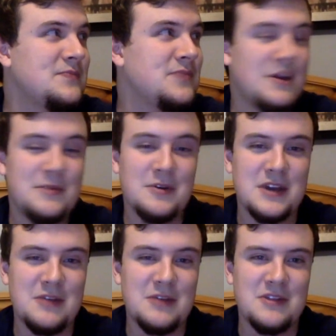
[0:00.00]
be
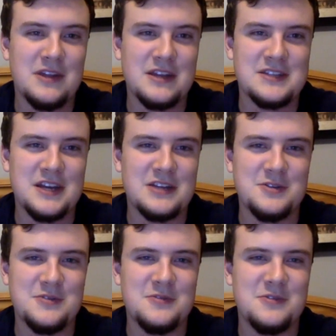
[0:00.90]
okay with like a
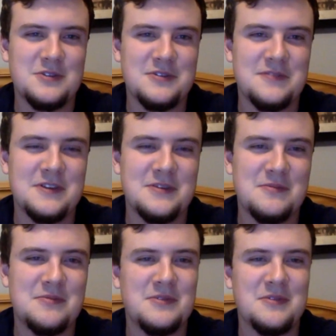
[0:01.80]
statue of
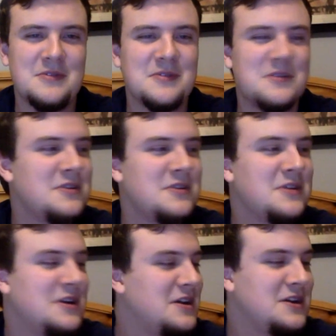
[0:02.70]
him or
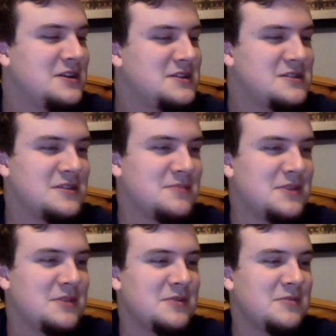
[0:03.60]

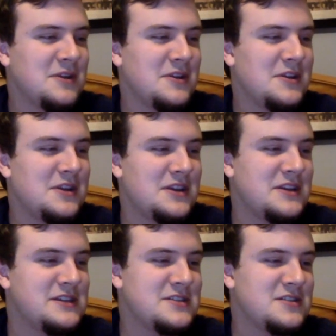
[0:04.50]
something, but really
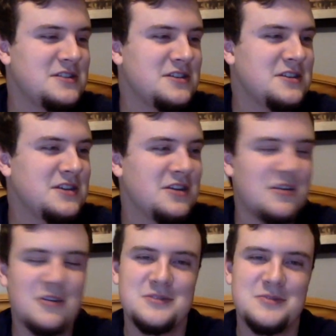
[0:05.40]
he'll
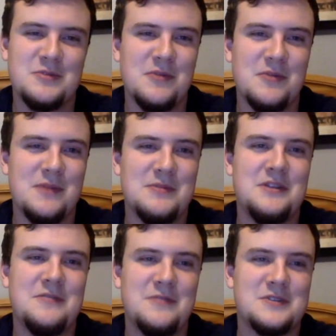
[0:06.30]
always be
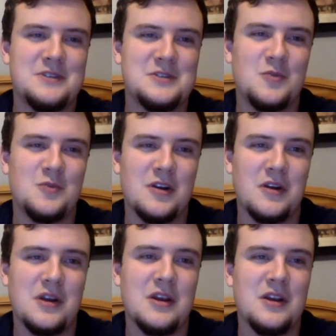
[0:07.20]
remembered for his
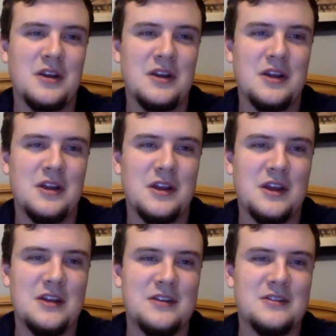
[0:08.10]
work,
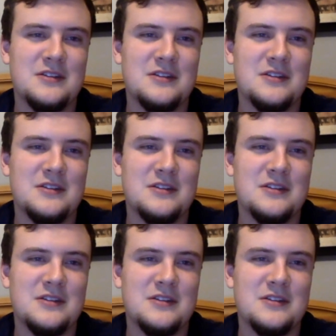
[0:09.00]
and